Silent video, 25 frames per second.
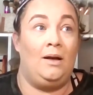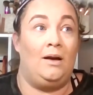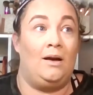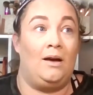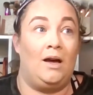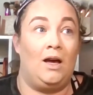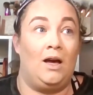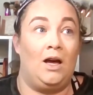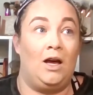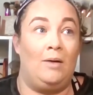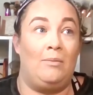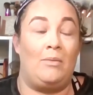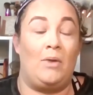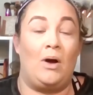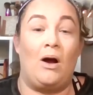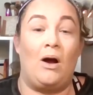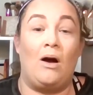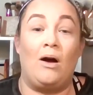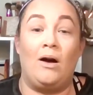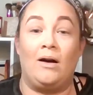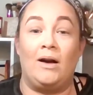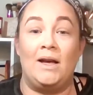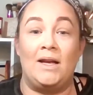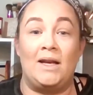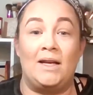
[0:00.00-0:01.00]

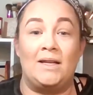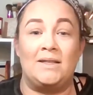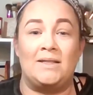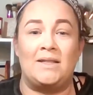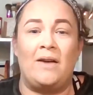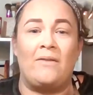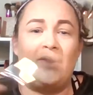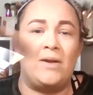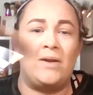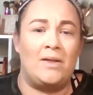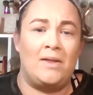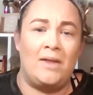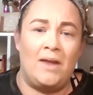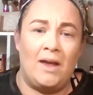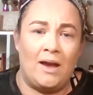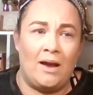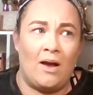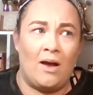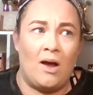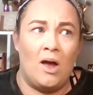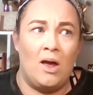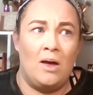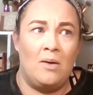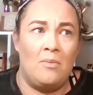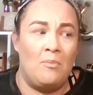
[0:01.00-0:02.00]
Or has everything,
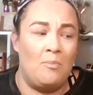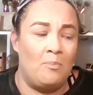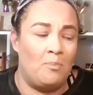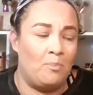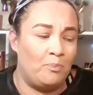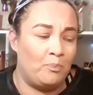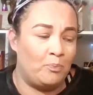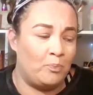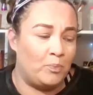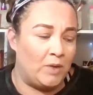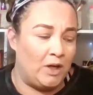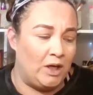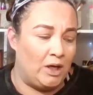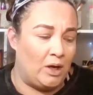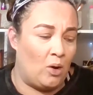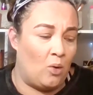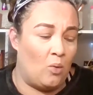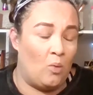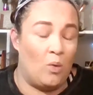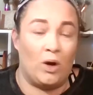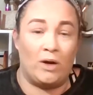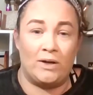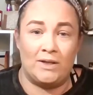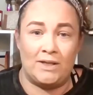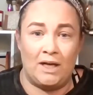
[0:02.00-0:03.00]

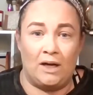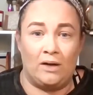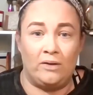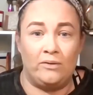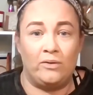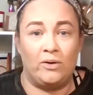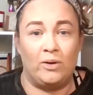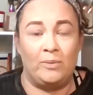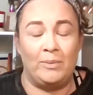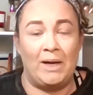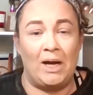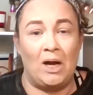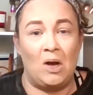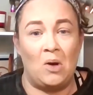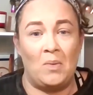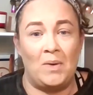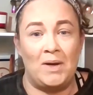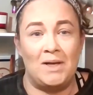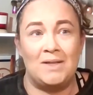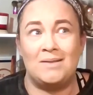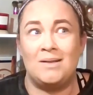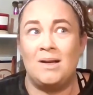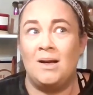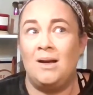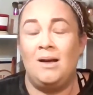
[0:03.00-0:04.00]
worked out for me
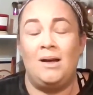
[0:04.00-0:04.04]
always?